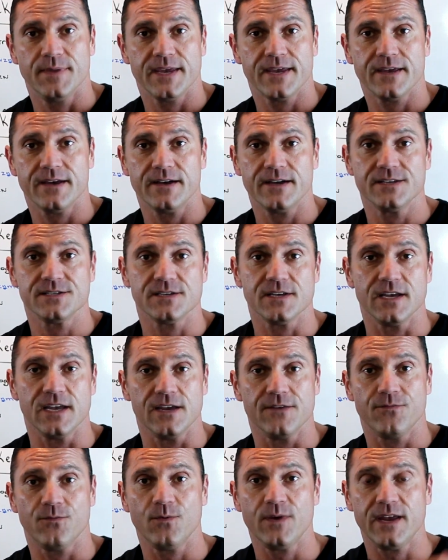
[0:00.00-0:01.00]
because
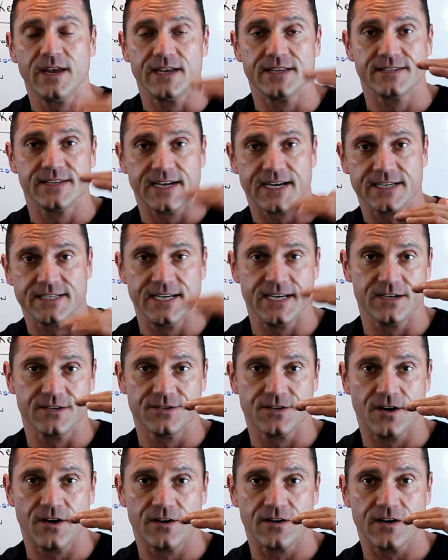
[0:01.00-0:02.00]
if we it's like a
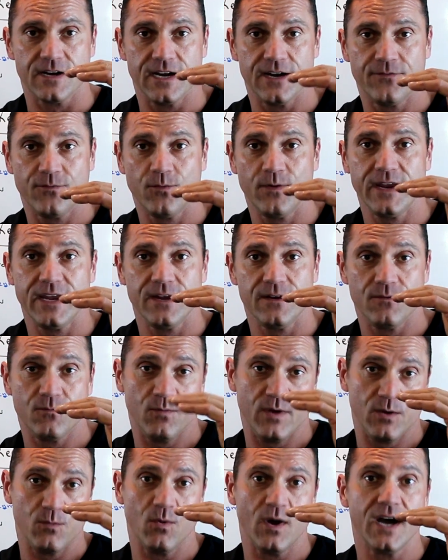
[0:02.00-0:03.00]
teeter-totter if we
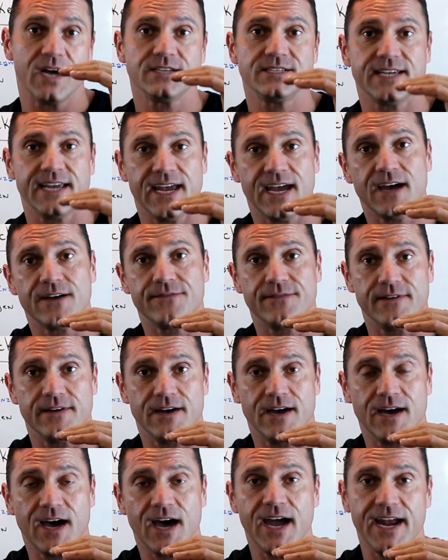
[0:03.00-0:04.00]
we want to have
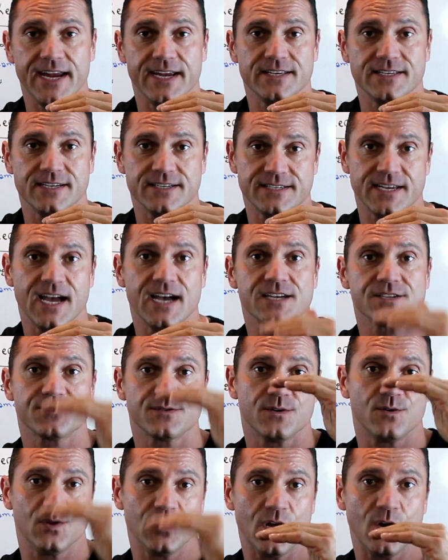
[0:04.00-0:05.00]
high
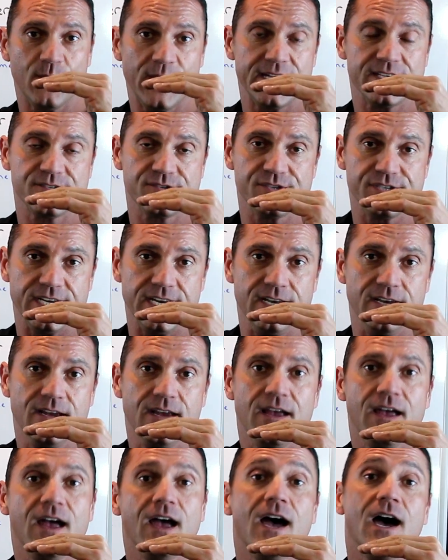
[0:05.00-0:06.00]
testosterone low estrogen
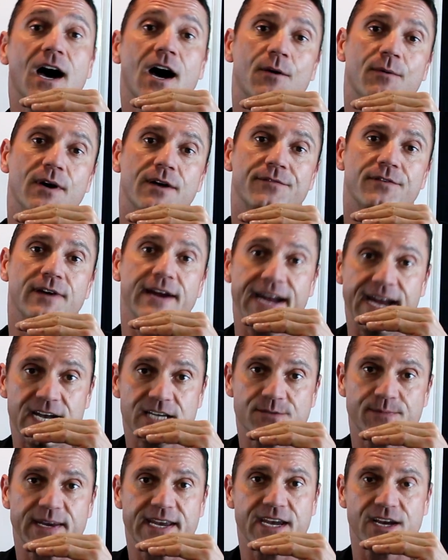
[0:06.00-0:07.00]
however
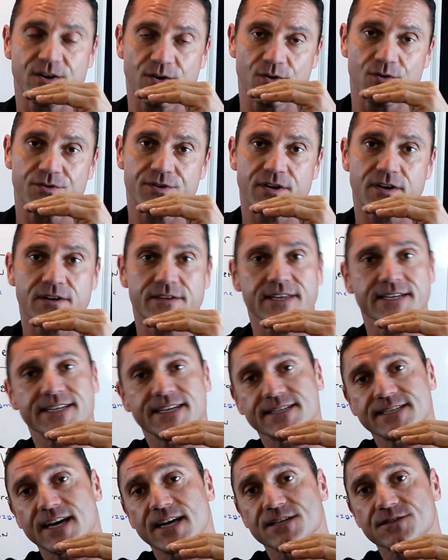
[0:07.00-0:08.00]
as we get older the
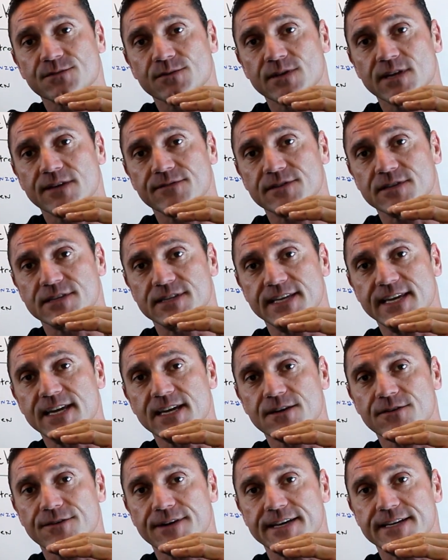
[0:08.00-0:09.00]
testosterone level
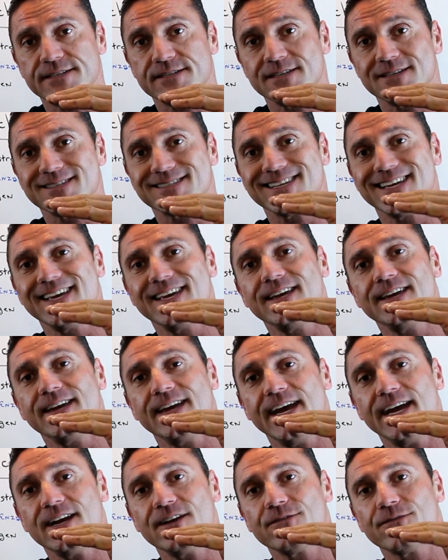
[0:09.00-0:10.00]
decreases
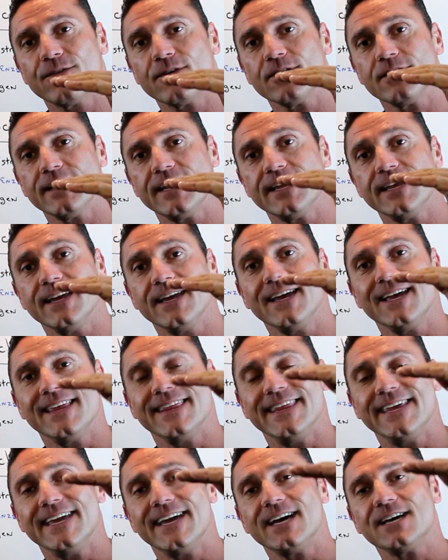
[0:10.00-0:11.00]
and inversely,
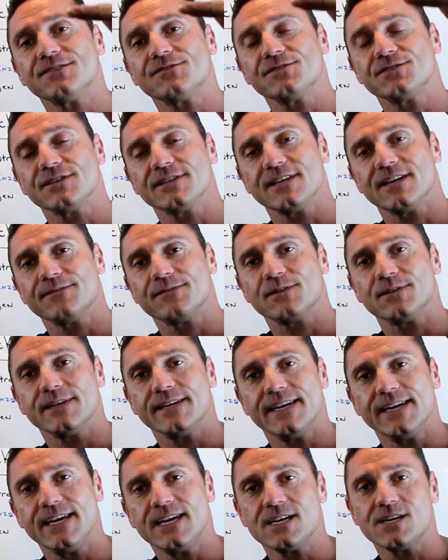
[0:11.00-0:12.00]
the estrogen
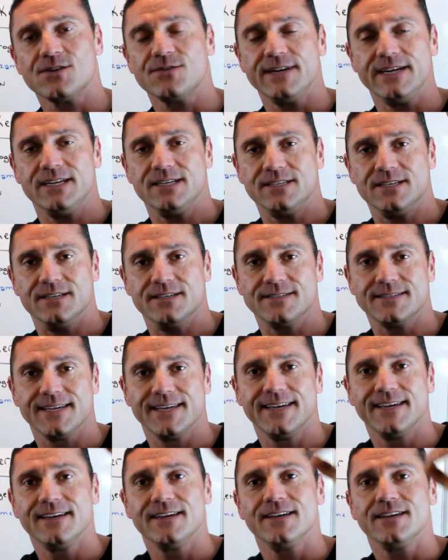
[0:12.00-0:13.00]
level
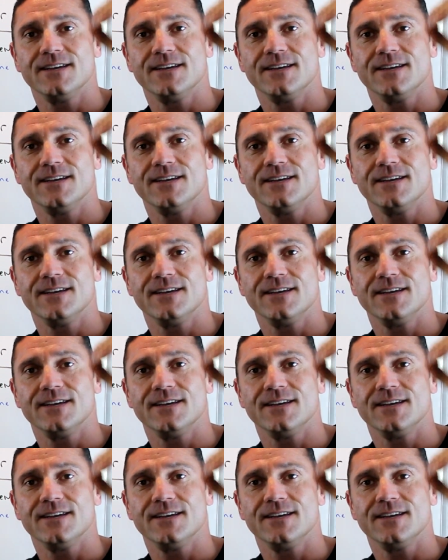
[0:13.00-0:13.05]
increases